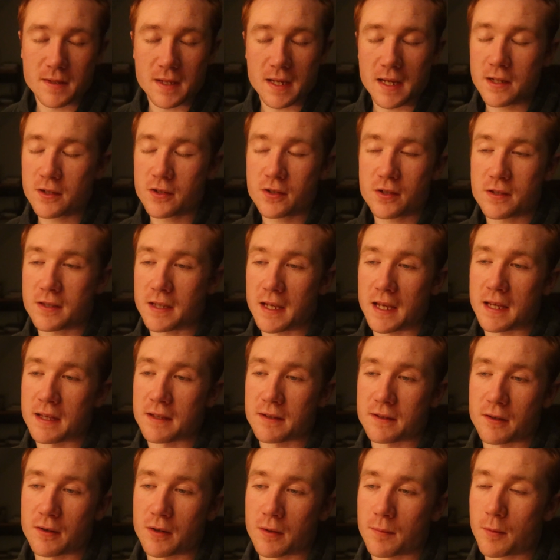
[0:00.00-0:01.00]
it's just
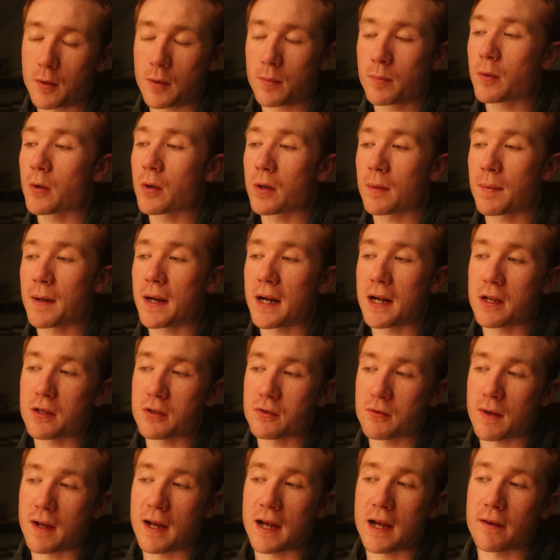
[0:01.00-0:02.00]
easier. The more porta
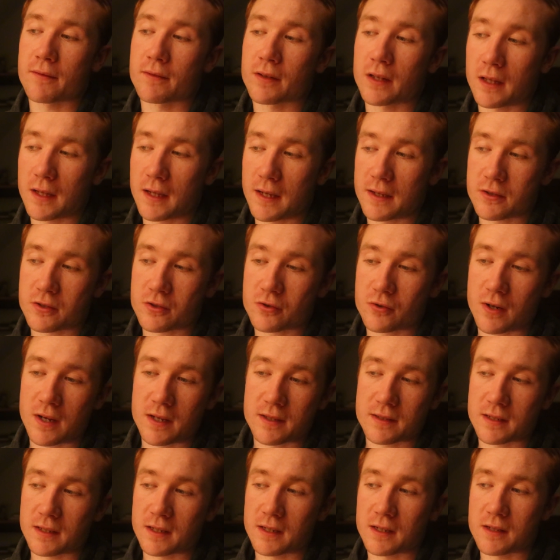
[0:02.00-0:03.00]
potties you have, the less
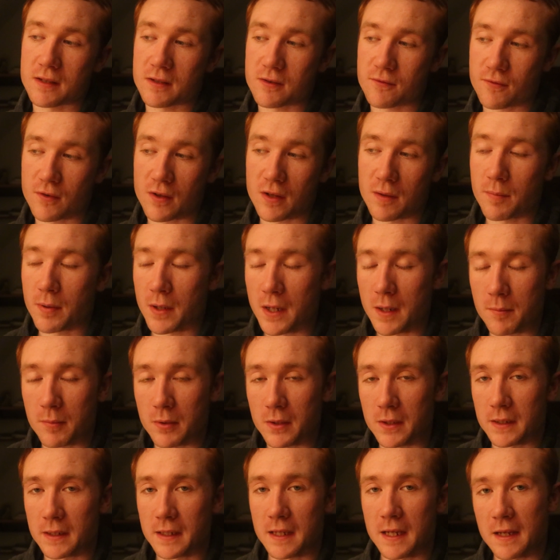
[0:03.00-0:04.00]
stress it is for the
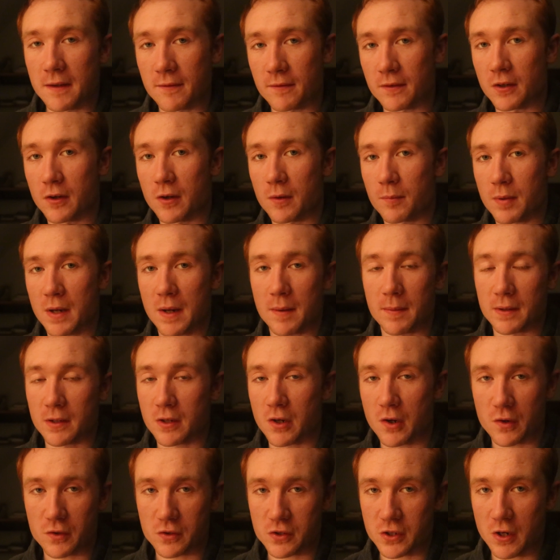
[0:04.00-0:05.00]
public, even though it probably
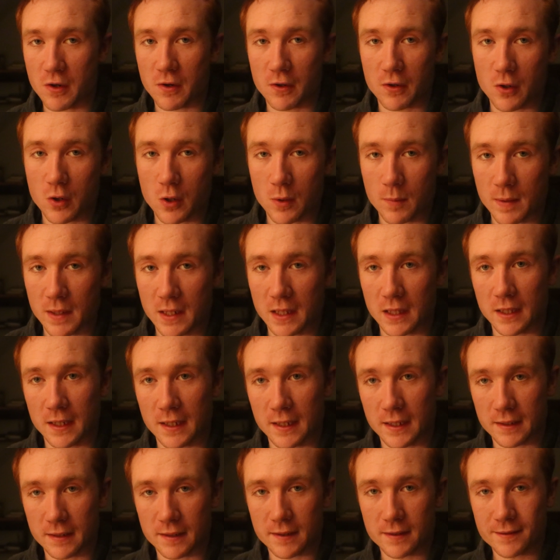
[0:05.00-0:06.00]
costs y'all an arm and a
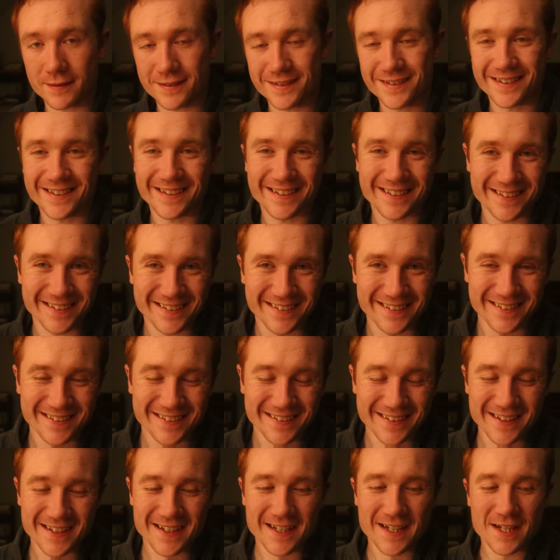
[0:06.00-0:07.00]
leg.
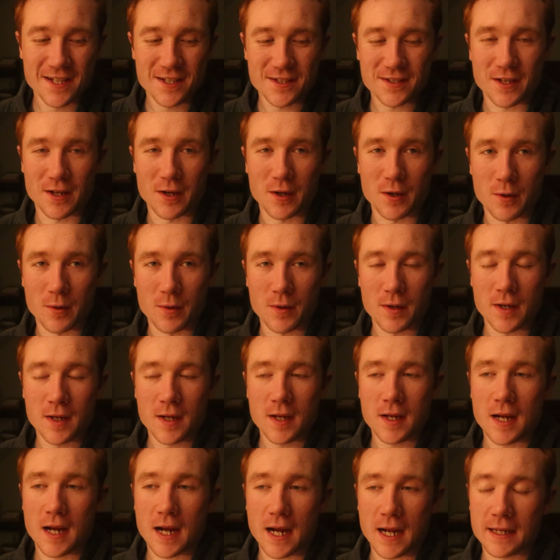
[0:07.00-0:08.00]
So,
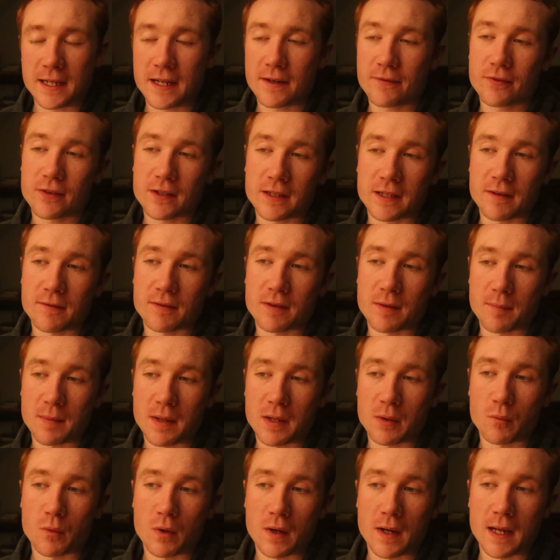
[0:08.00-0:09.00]
I definitely give the
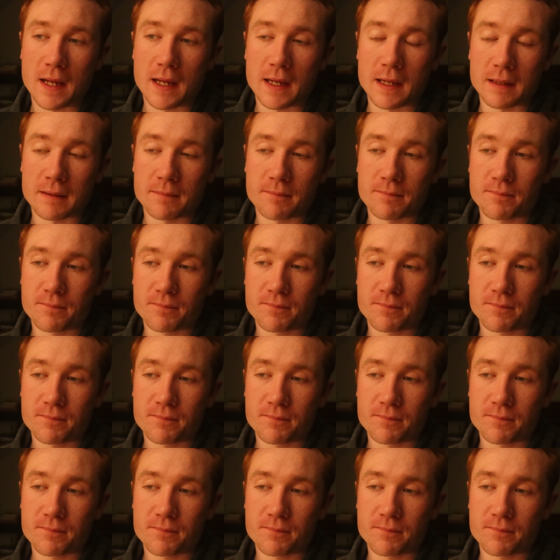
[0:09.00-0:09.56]
Midway